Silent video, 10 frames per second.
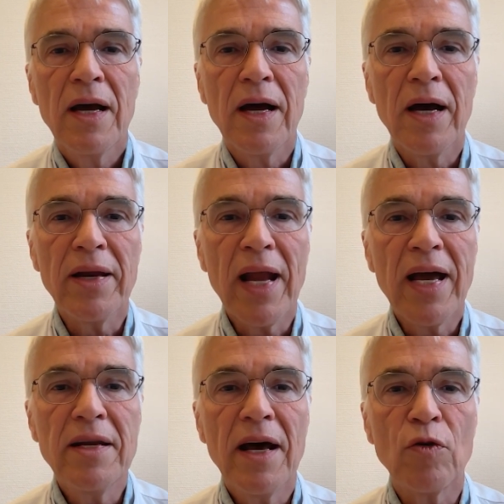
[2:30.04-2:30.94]

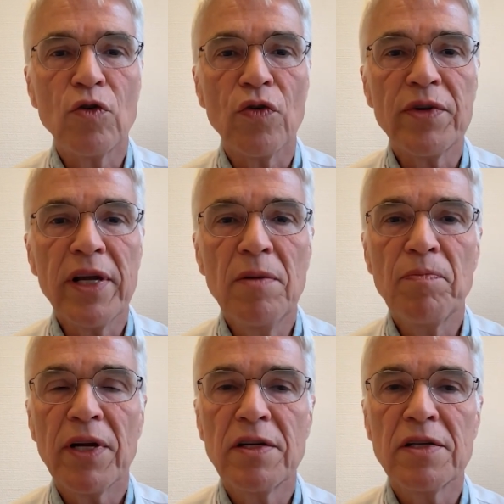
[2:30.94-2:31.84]
9 out of 10
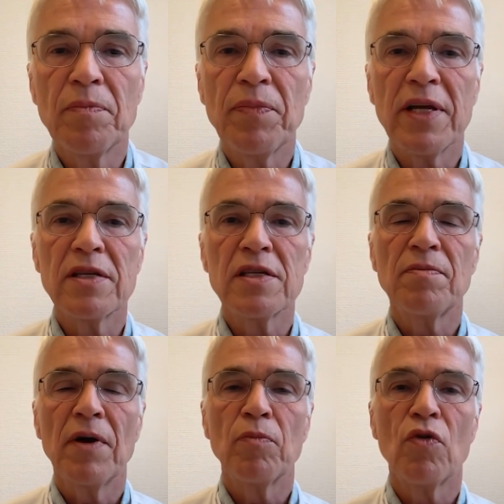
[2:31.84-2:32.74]

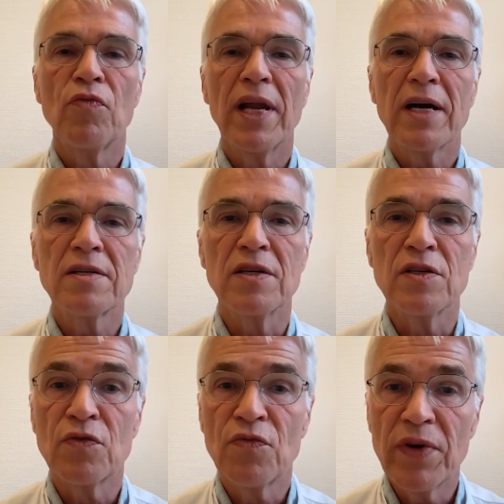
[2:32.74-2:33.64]
participants were
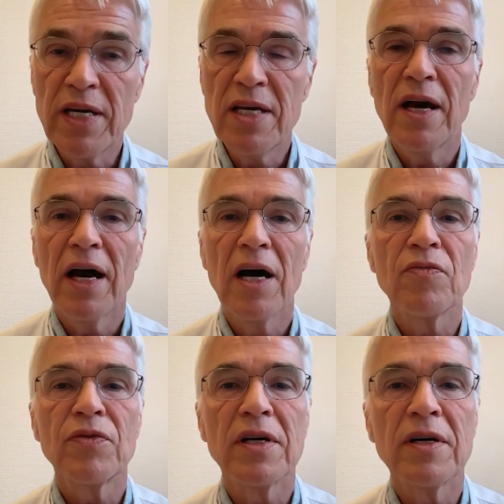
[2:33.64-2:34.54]
prophylaxis-free
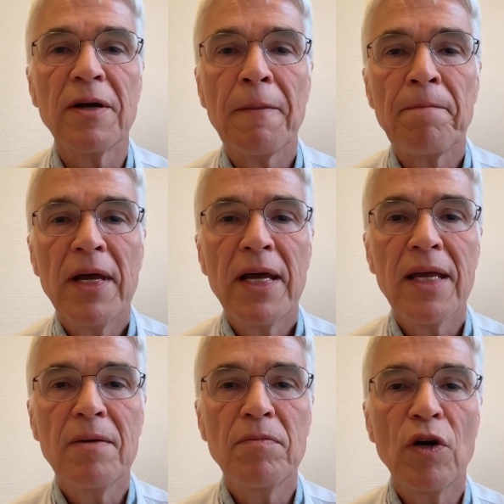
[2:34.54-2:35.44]
after
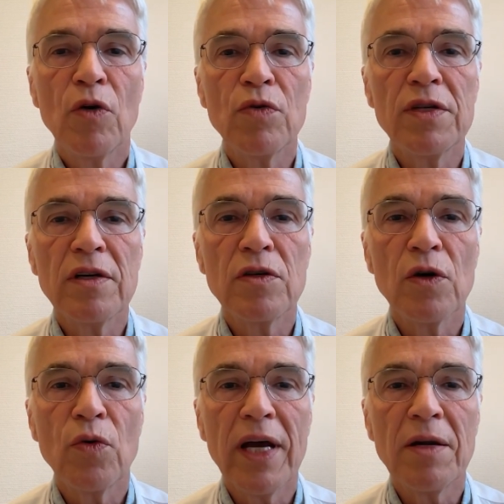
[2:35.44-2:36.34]

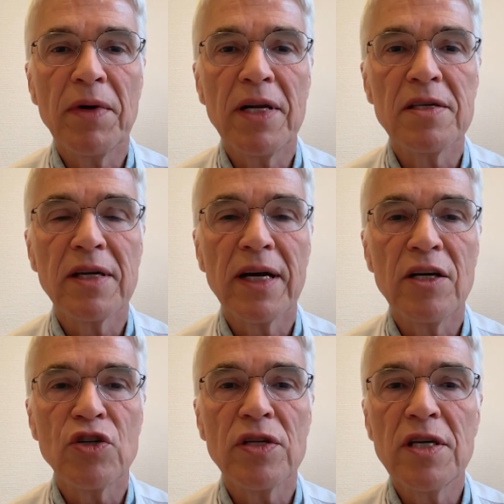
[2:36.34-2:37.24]
AMT-060
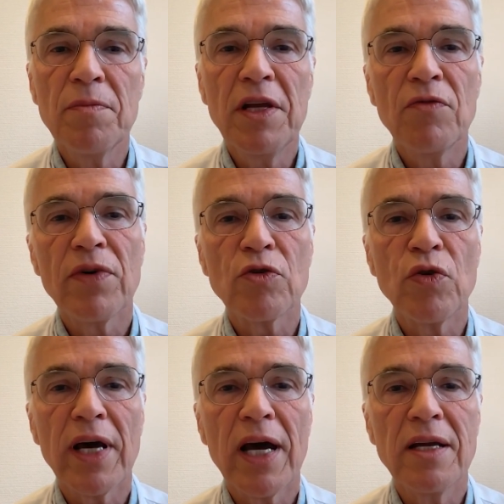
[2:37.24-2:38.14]
administration. The mean factor
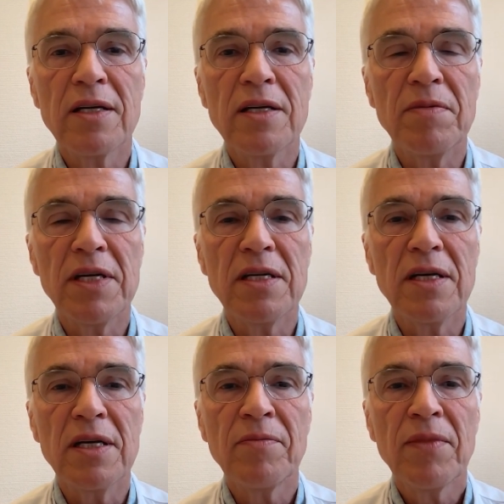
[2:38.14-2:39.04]
IX
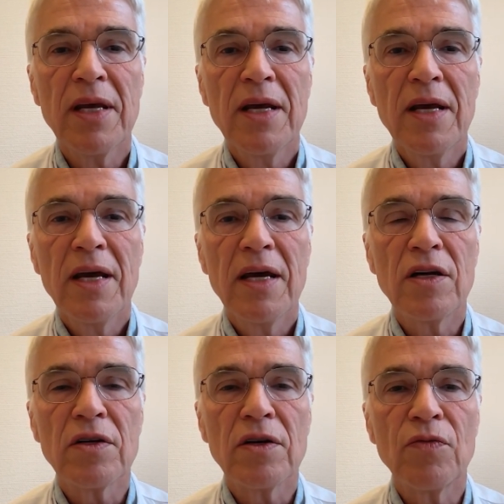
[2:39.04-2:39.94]
activity
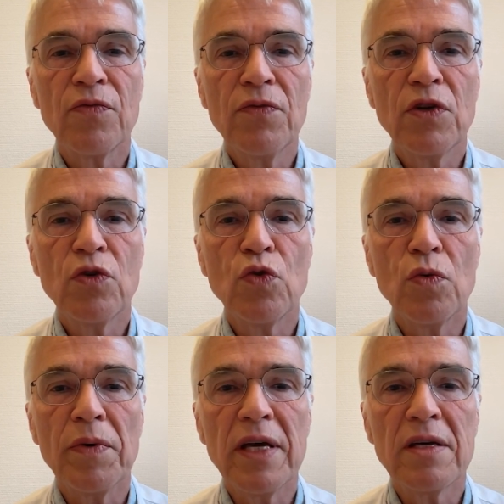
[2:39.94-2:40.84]
at 52
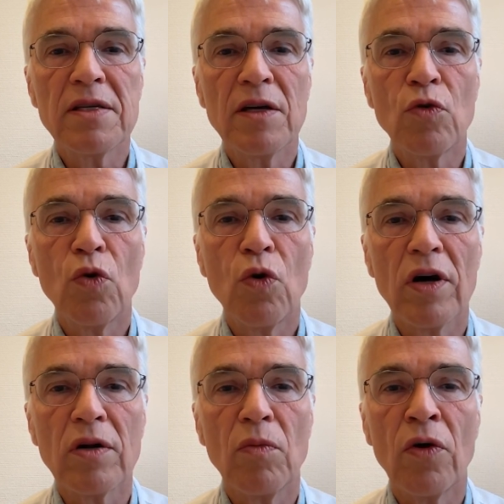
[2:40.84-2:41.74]
weeks in
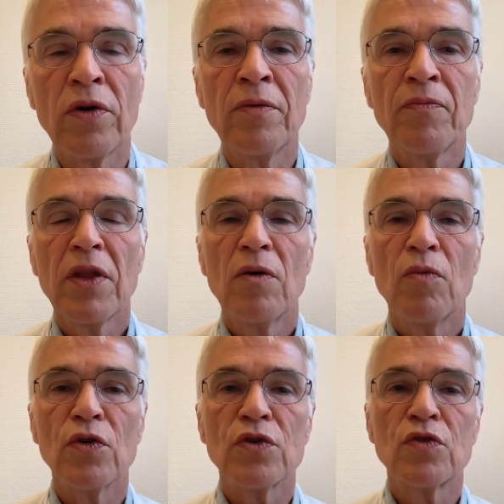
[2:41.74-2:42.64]
cohort 1
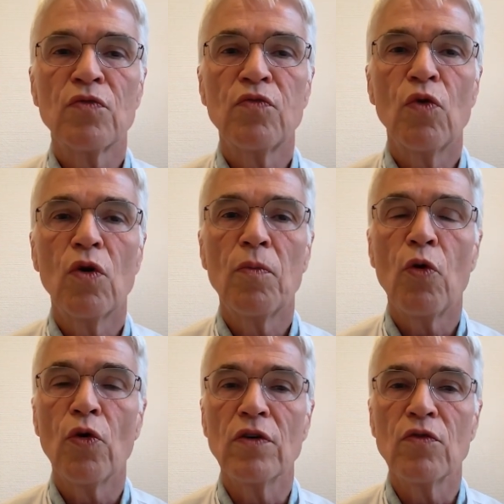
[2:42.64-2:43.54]
was
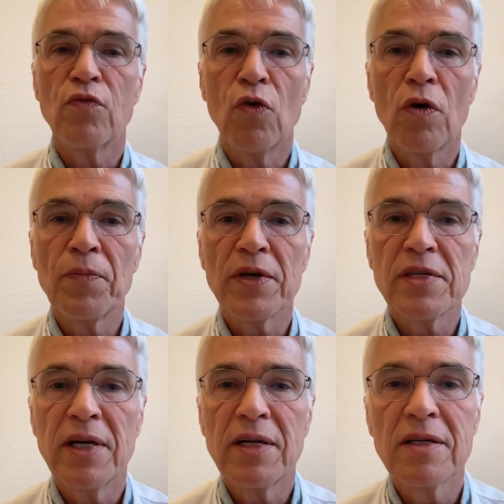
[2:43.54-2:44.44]

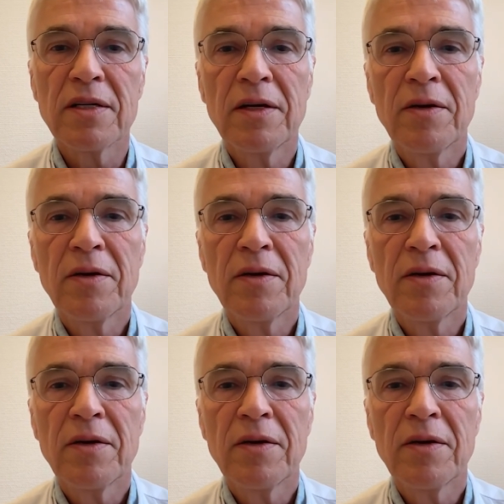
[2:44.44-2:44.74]
4.4%,